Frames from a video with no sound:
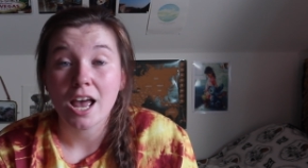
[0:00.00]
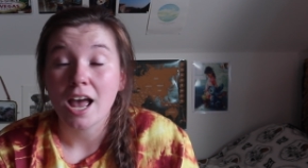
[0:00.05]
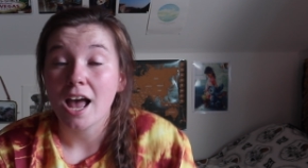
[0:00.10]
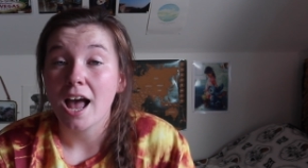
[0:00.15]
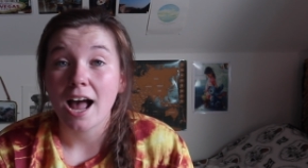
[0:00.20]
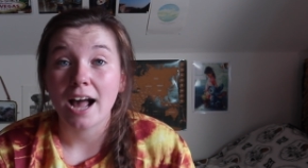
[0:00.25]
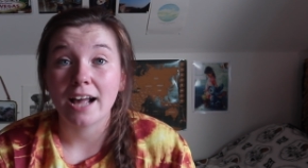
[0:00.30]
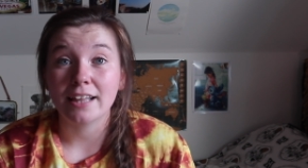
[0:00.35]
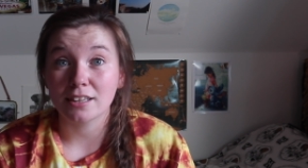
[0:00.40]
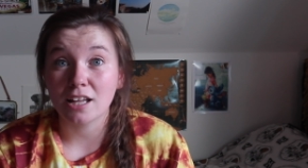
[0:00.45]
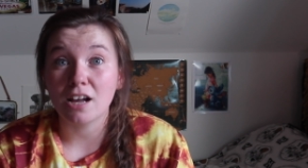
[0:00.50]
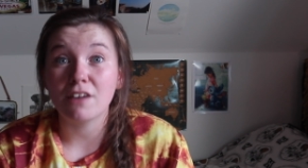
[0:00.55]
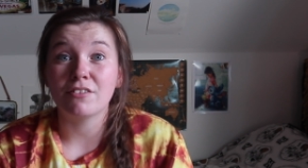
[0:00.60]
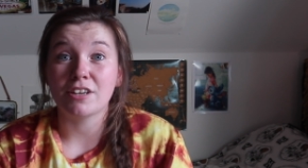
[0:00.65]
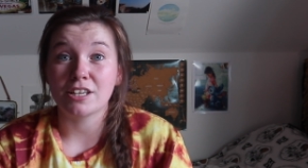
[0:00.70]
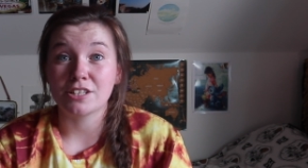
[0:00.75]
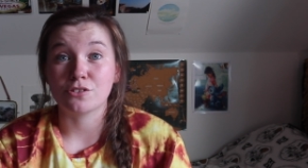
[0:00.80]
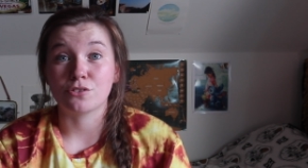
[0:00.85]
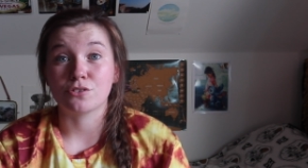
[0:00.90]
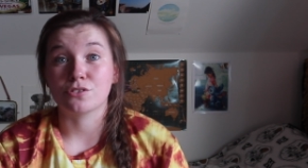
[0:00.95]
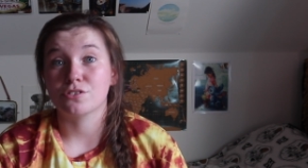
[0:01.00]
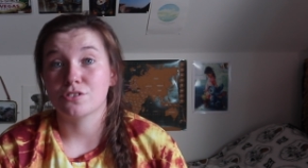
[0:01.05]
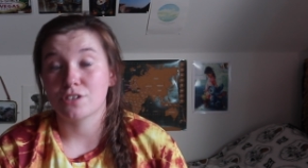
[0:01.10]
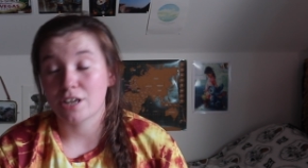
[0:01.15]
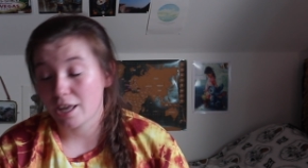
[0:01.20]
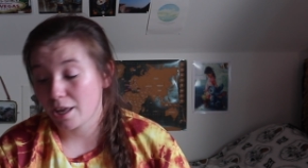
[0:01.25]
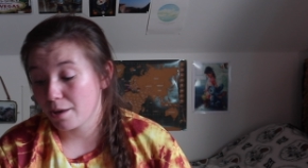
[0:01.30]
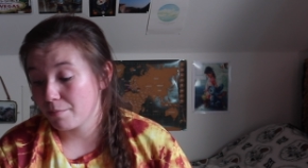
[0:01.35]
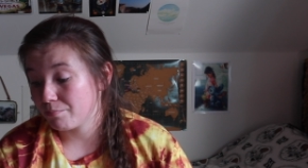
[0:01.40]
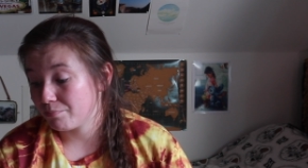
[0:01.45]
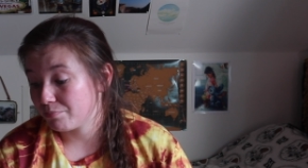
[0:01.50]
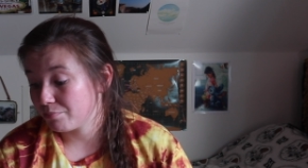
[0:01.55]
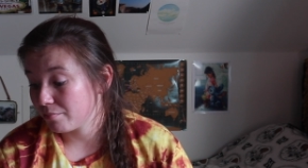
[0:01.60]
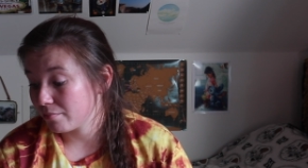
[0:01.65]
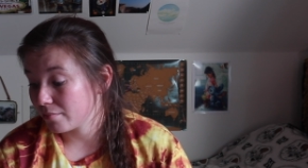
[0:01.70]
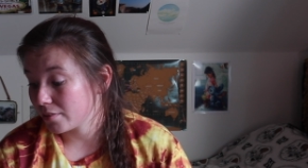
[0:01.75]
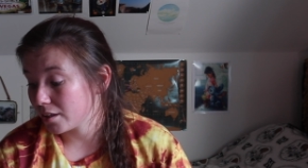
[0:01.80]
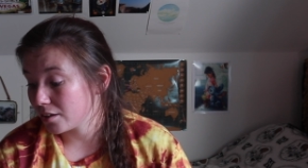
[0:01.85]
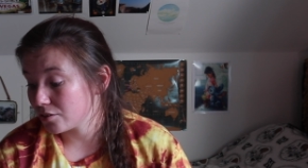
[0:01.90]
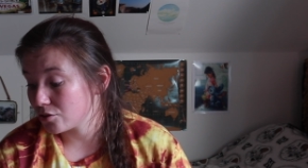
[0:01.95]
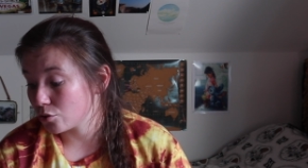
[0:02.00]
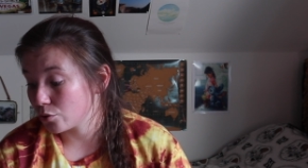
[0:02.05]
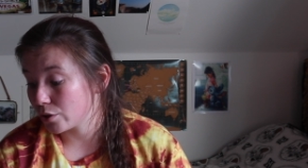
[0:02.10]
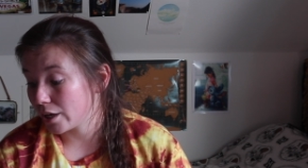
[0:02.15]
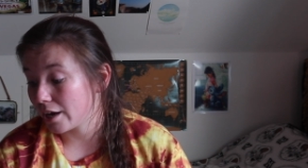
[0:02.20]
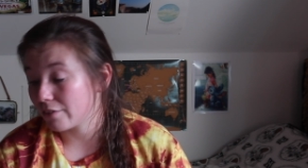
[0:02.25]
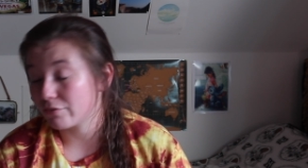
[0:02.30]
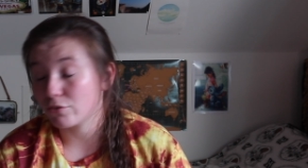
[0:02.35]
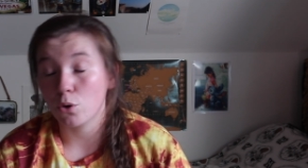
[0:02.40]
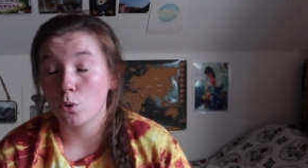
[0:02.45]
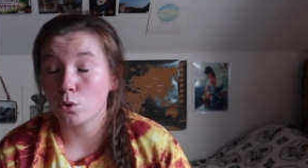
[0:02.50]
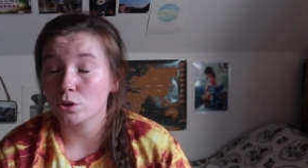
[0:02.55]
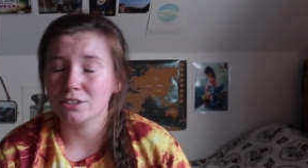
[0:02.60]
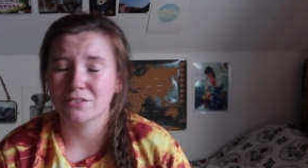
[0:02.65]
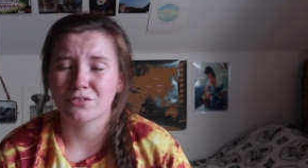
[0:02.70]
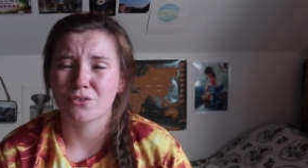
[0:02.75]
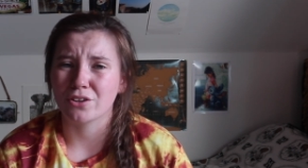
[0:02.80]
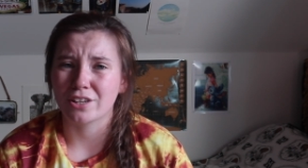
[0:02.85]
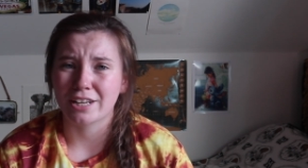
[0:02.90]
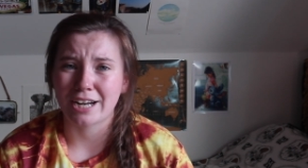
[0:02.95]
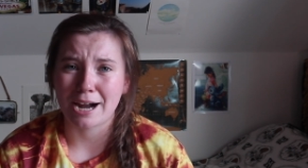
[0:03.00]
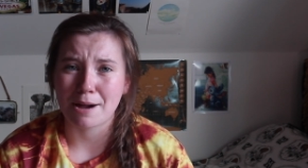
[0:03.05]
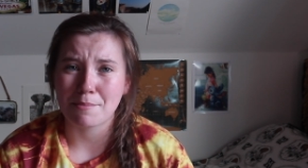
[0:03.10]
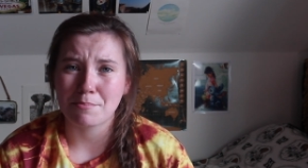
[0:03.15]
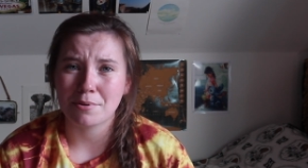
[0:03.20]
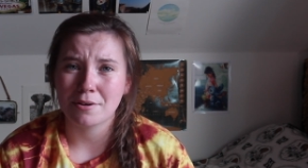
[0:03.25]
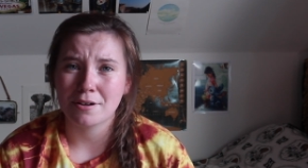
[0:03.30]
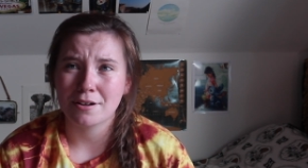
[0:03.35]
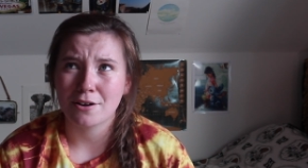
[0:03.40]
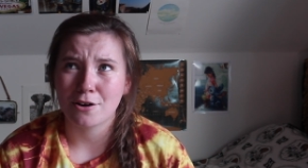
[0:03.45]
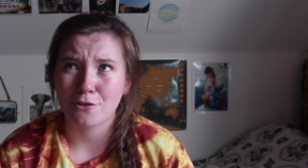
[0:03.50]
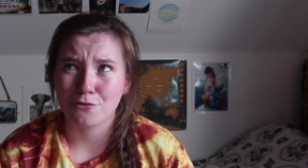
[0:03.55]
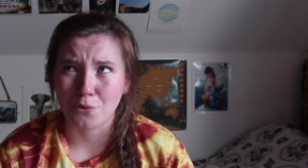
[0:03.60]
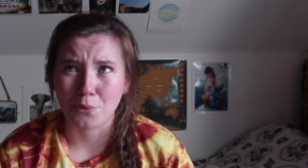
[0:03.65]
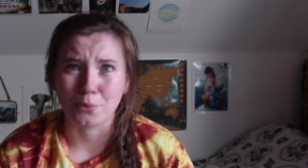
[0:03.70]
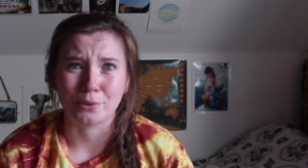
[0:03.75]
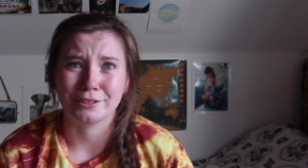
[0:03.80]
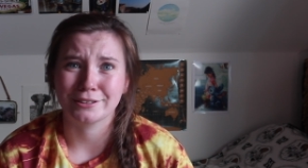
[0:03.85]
I love ASOS. Um, so yeah, of course I've got their app. Of course.